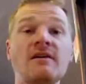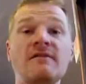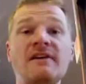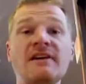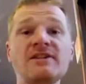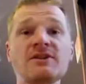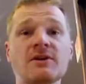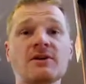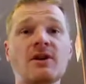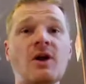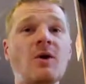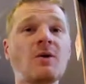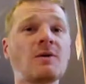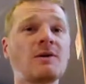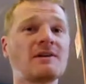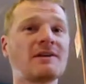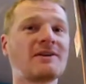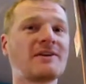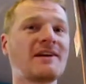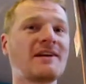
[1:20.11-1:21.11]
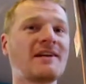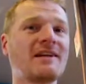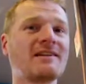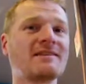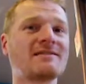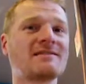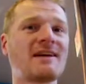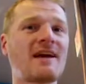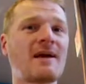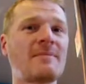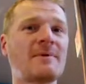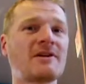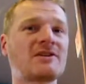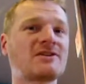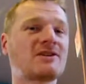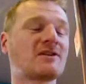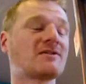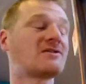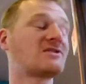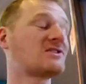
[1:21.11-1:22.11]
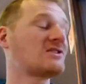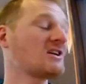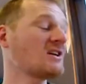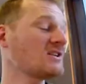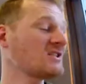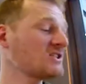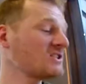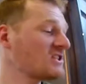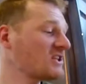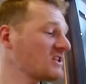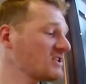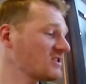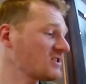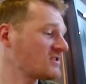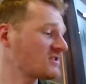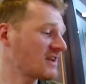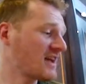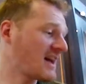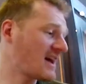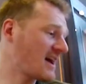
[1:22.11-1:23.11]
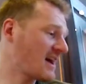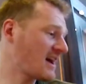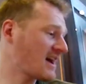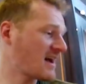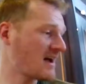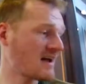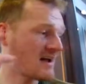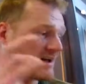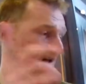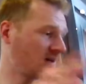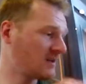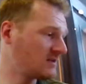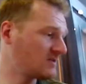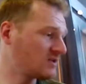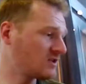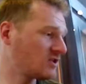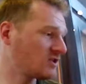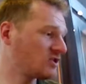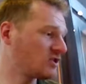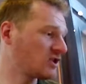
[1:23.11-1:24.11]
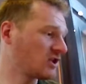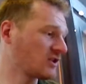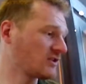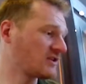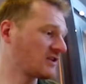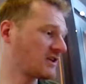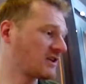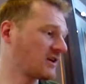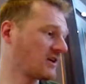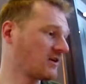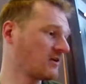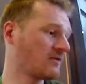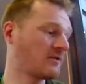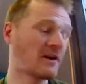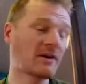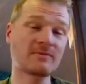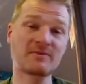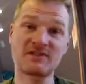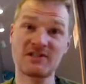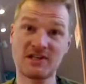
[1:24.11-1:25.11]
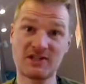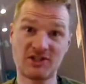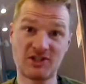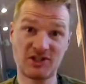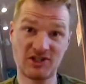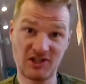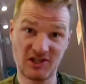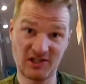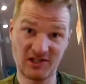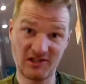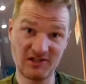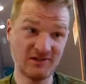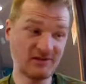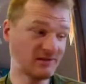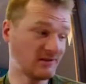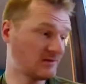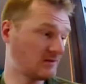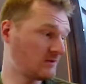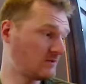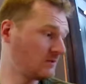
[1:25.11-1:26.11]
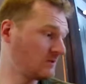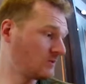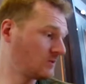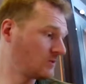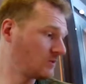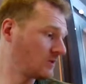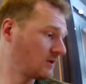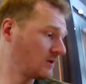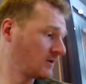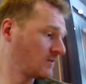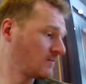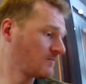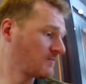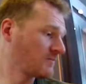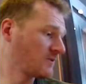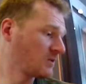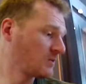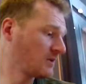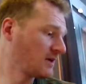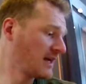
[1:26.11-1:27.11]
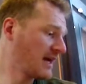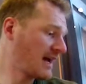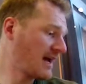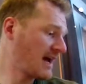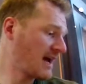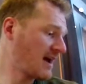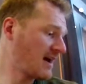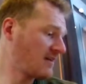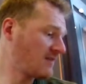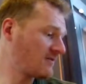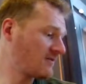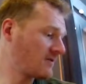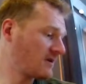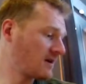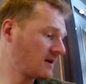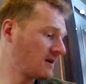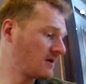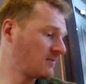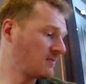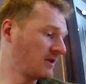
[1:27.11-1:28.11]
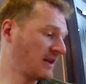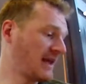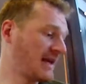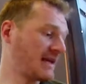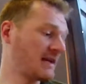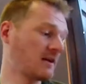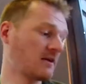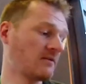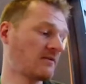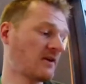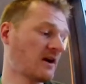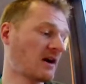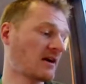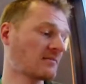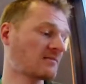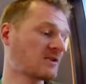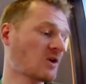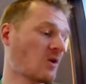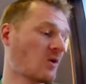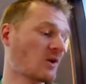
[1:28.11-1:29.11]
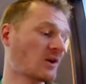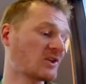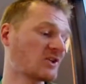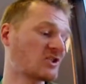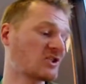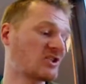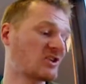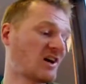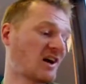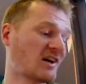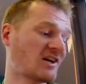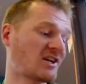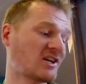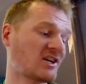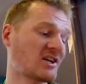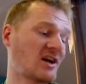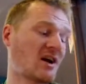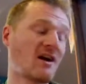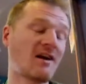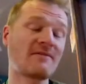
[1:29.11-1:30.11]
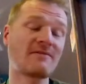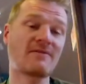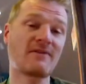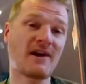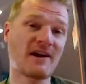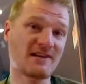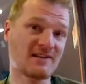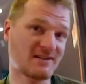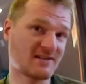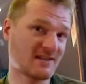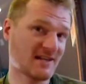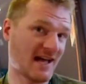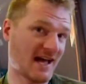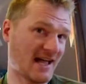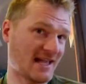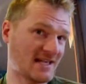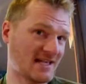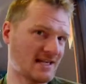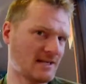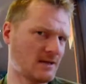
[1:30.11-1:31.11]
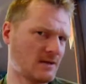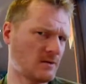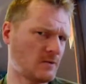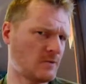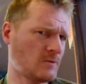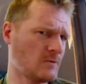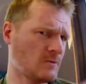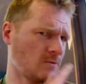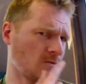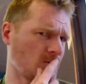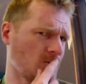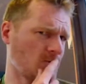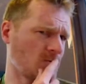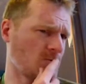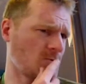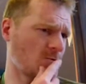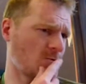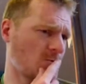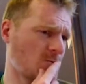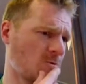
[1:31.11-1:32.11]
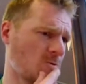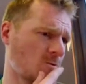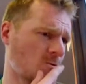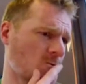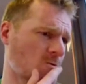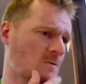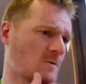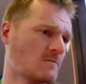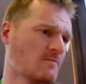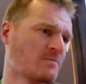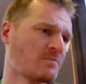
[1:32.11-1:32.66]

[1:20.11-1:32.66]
Featuring local ingredients, Epic serves such dishes as Jersey Girl Farmstead cheese. Ooh. We have Blake Hill Farms orange duck Confit salad. Ooh.